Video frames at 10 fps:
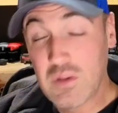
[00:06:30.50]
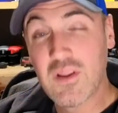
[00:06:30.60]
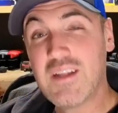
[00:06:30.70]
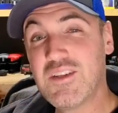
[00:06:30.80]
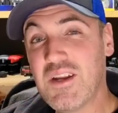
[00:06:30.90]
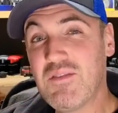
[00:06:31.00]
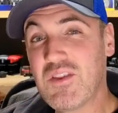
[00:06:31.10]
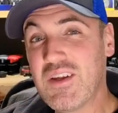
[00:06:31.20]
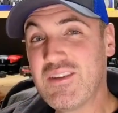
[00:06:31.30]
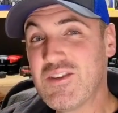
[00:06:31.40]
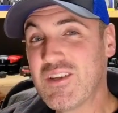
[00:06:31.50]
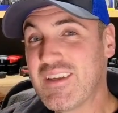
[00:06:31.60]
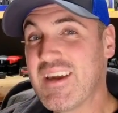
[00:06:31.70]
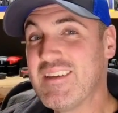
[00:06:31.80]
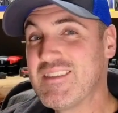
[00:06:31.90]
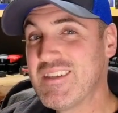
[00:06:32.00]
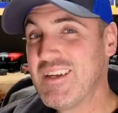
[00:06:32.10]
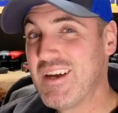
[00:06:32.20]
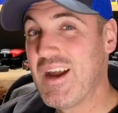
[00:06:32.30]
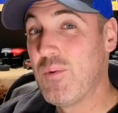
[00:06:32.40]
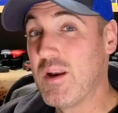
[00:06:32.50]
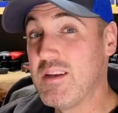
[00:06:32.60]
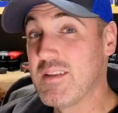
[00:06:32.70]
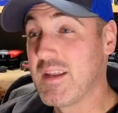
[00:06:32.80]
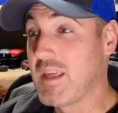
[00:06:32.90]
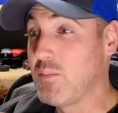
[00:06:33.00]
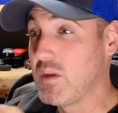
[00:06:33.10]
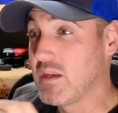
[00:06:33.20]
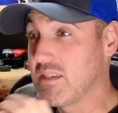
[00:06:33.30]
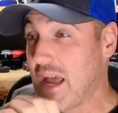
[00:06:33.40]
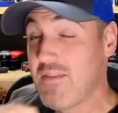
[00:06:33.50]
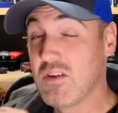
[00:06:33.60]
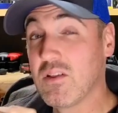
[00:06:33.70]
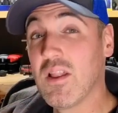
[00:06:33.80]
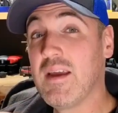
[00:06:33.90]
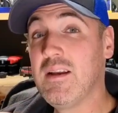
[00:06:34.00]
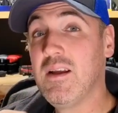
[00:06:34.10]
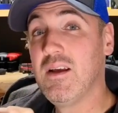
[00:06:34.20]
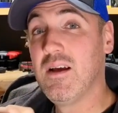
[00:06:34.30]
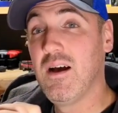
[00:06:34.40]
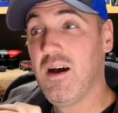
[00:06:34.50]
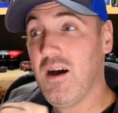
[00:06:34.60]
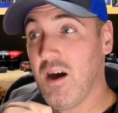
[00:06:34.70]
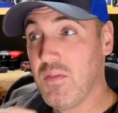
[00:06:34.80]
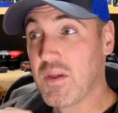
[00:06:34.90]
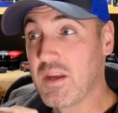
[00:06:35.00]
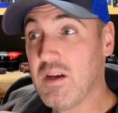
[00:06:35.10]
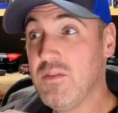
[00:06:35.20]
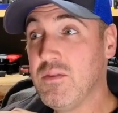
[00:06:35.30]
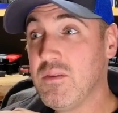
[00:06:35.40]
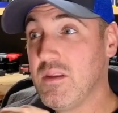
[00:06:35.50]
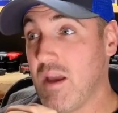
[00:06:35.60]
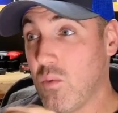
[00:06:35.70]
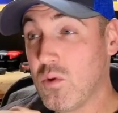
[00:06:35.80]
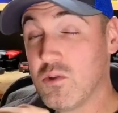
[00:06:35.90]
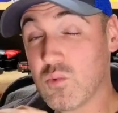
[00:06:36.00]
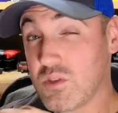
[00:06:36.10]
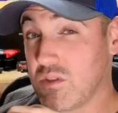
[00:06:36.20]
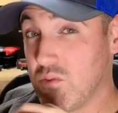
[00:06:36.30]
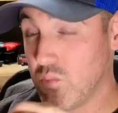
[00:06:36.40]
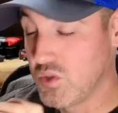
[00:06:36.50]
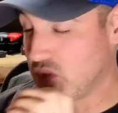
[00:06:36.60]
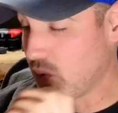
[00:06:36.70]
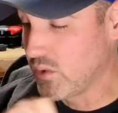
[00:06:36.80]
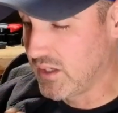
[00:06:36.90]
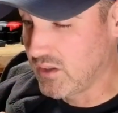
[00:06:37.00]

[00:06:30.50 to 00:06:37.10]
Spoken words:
putting lights on everything just in case I run into that again, because having a light on the gun at Worlds was totally